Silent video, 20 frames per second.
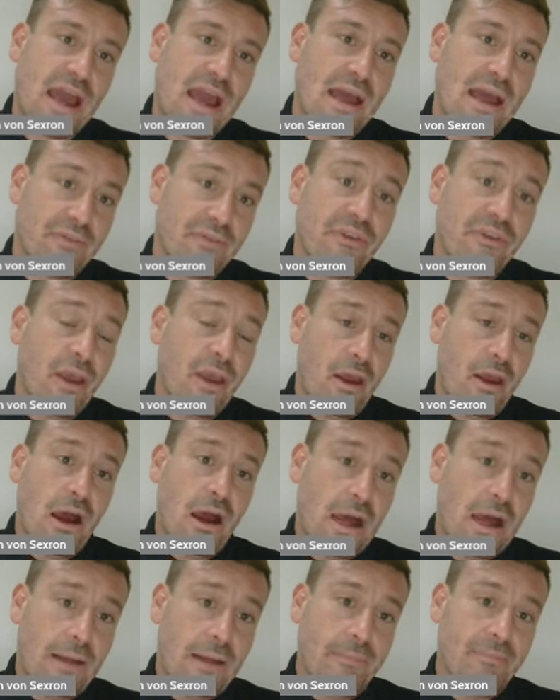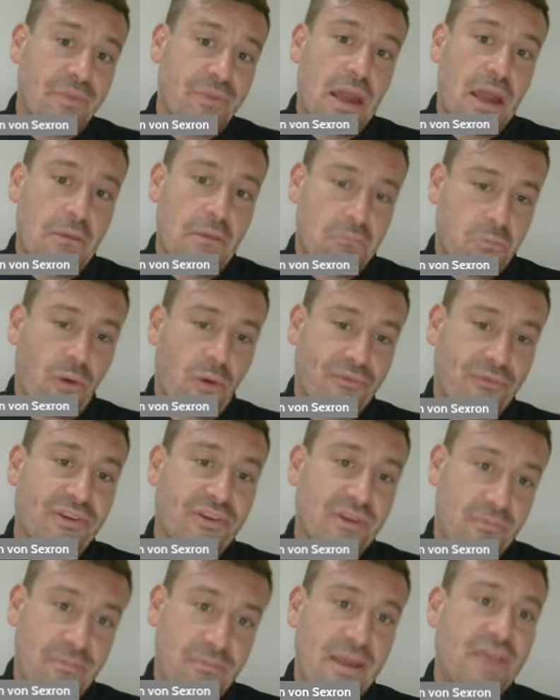and
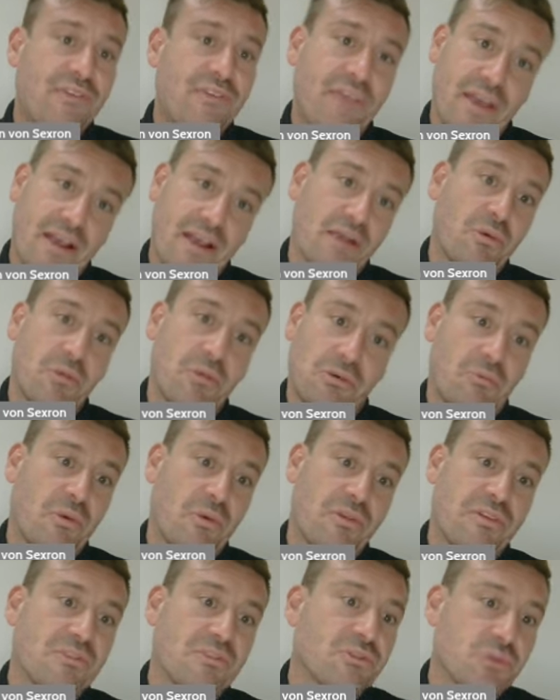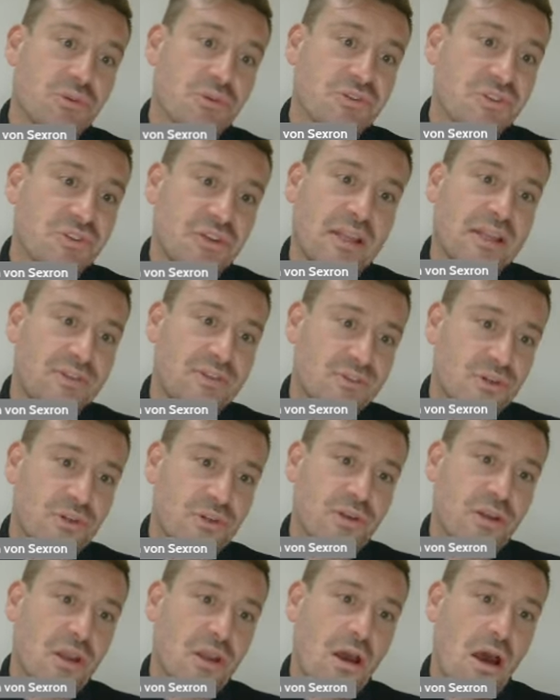wanted a meeting with the Georgian
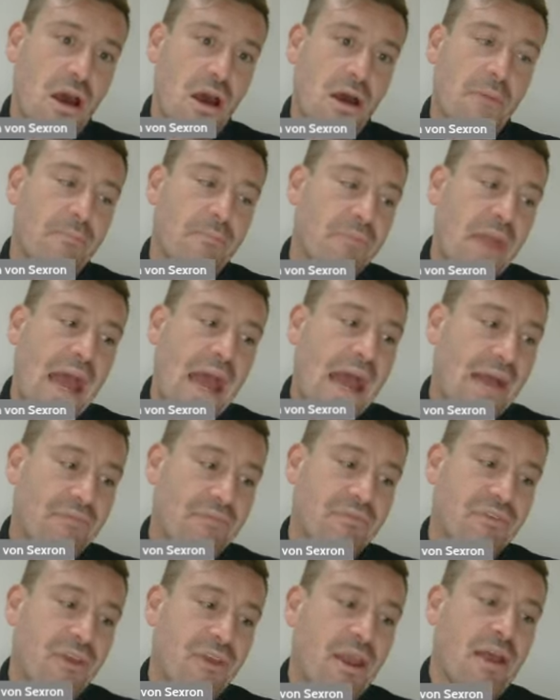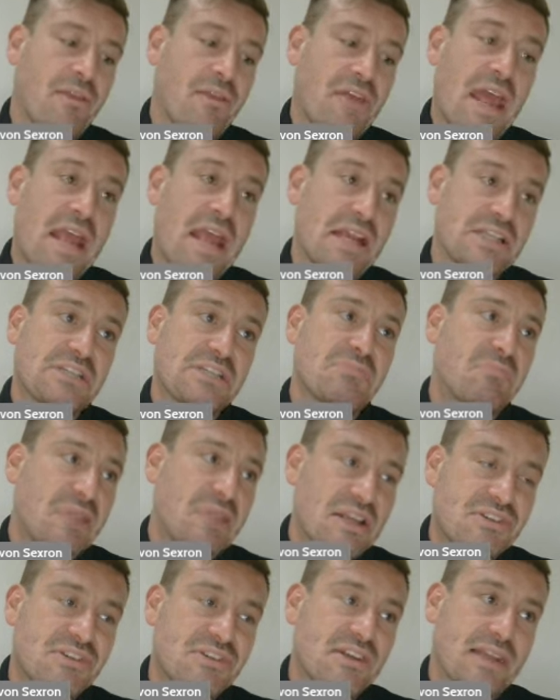Legion, and they
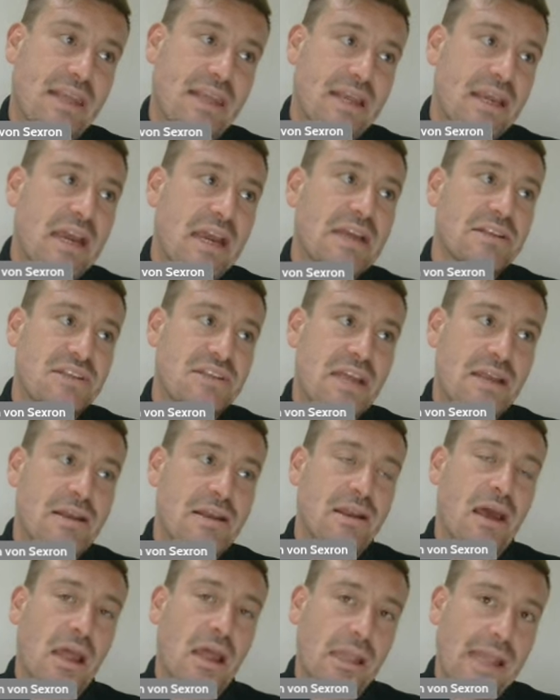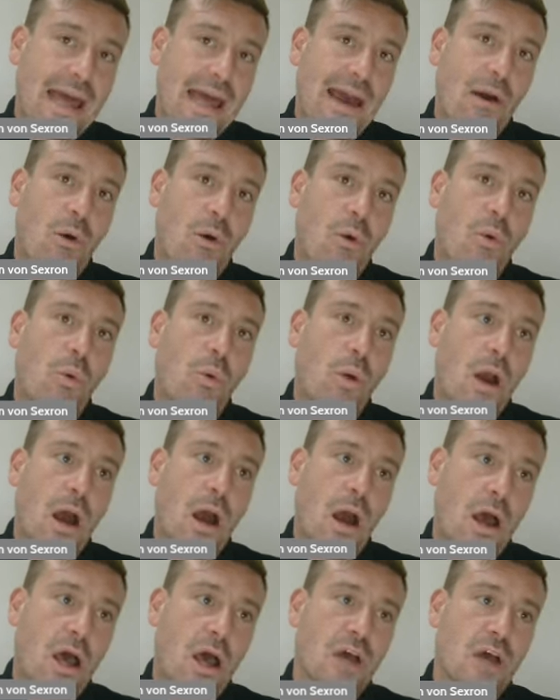explicitly didn't allow
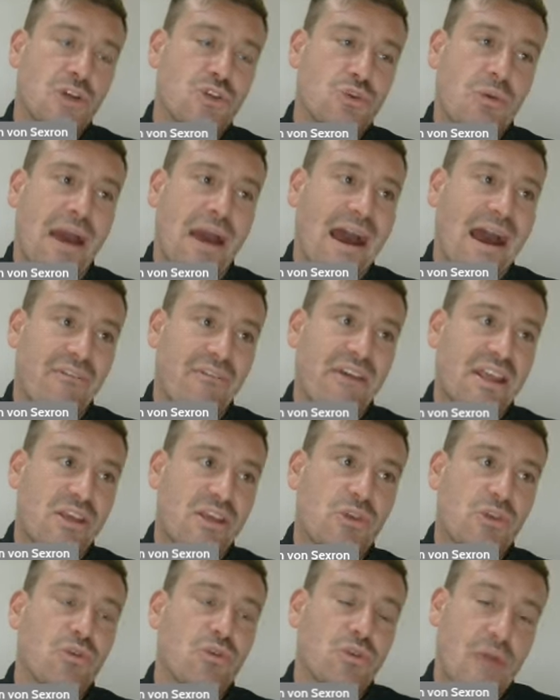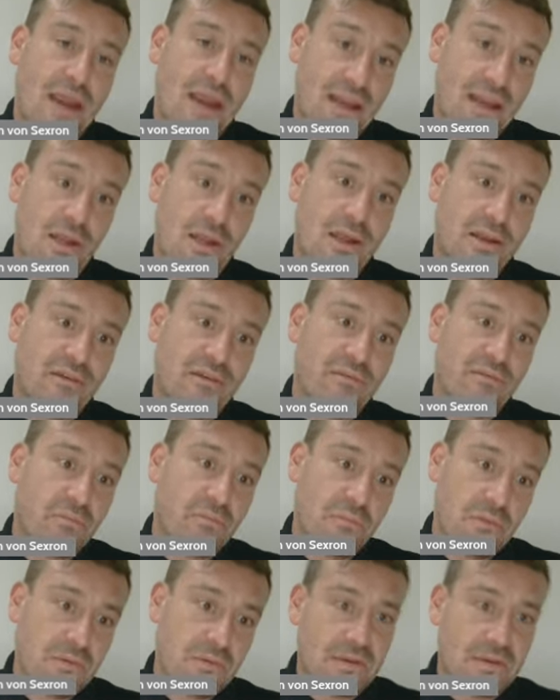her to have a Ukrainian
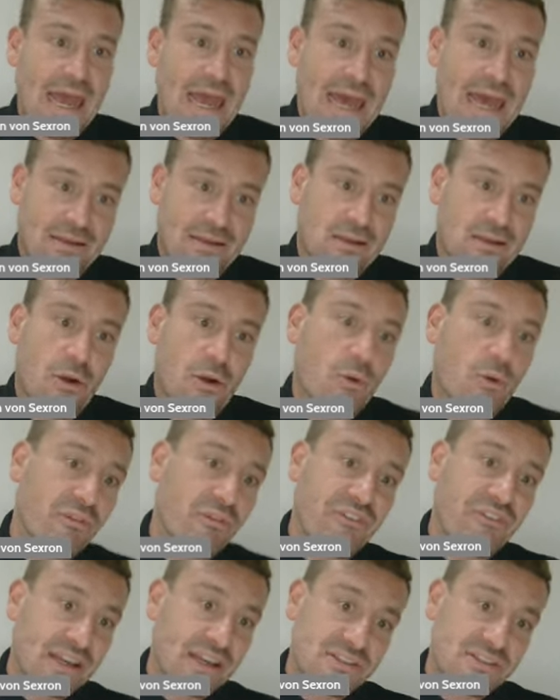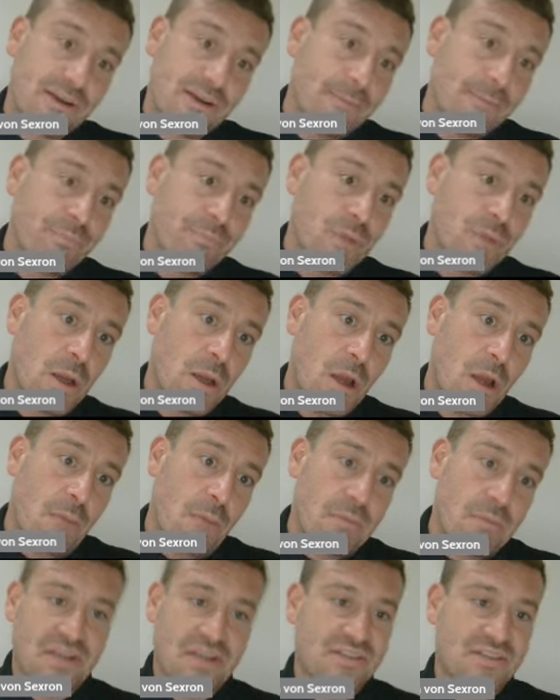handler or fixer
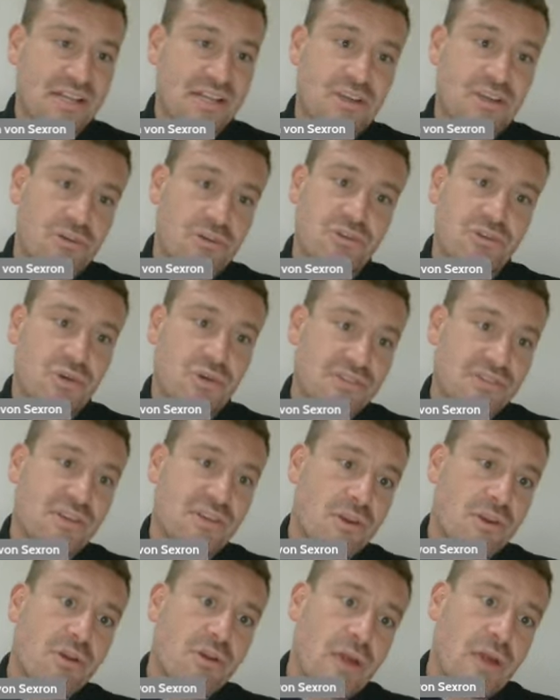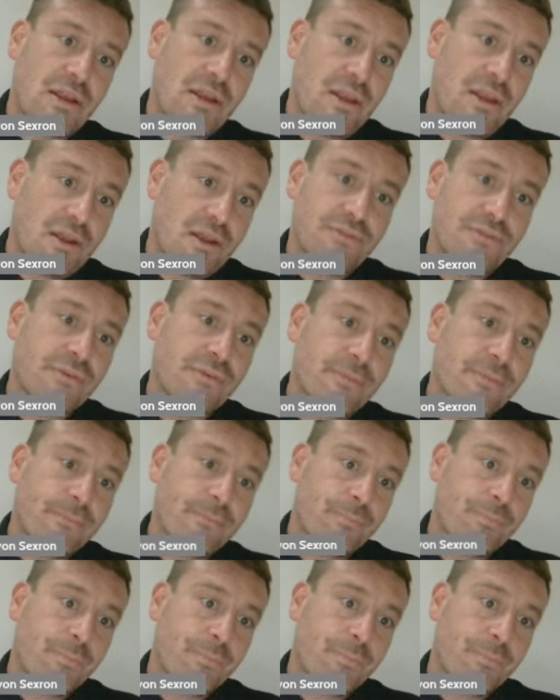because they don't trust the Ukrainians.